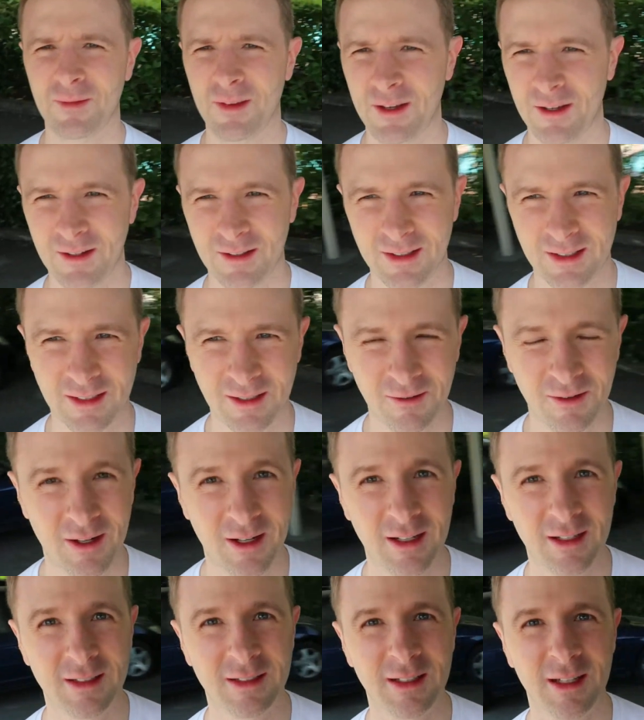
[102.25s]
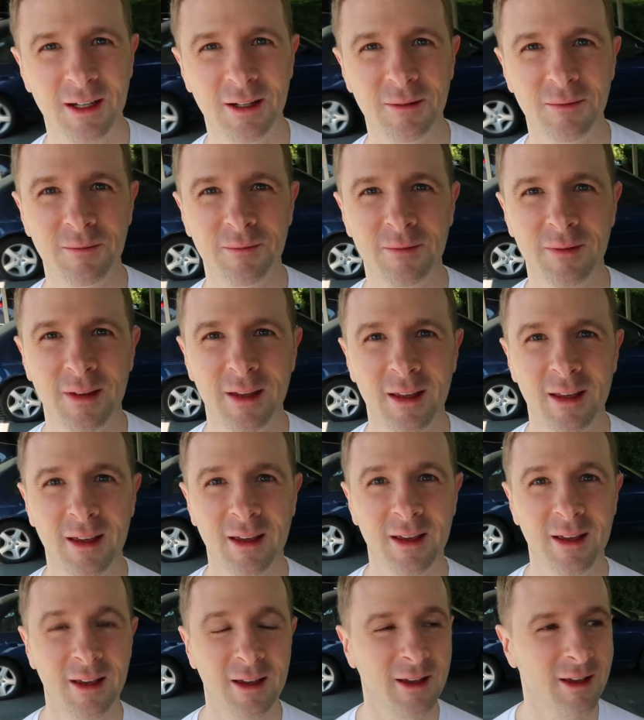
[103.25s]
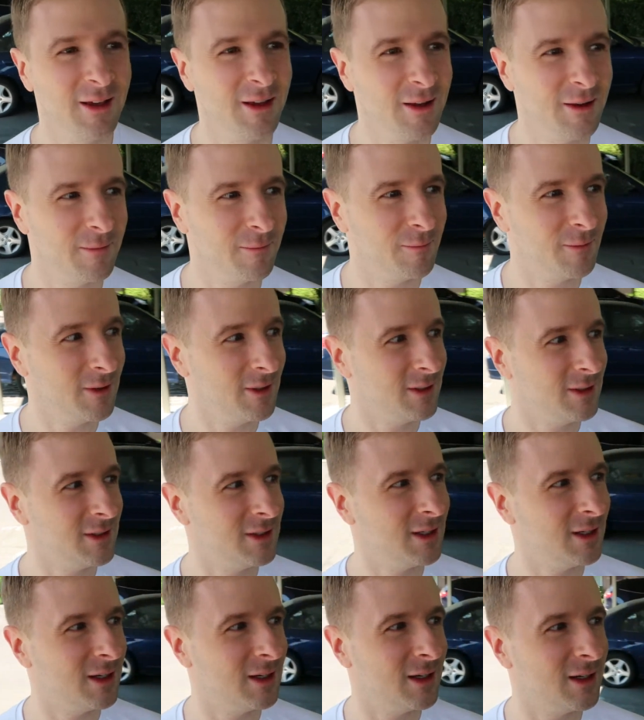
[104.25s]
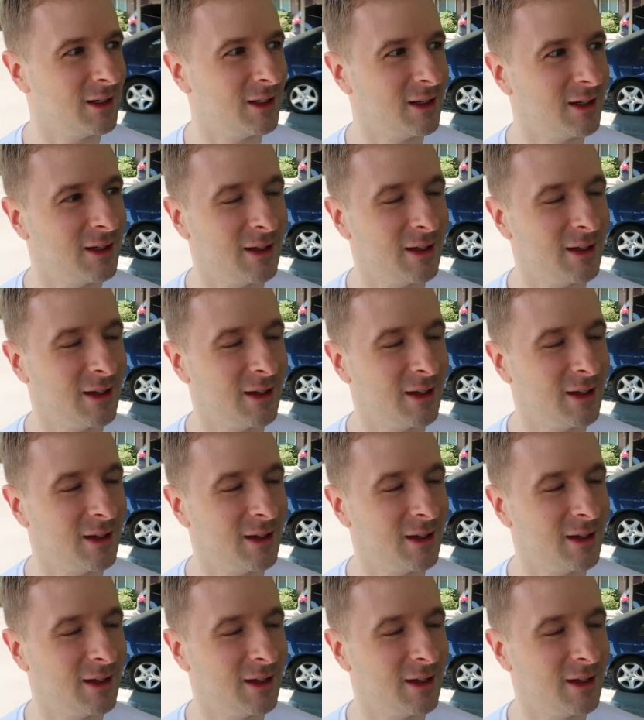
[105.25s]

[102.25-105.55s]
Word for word: Oh, it's so nice out. But uh,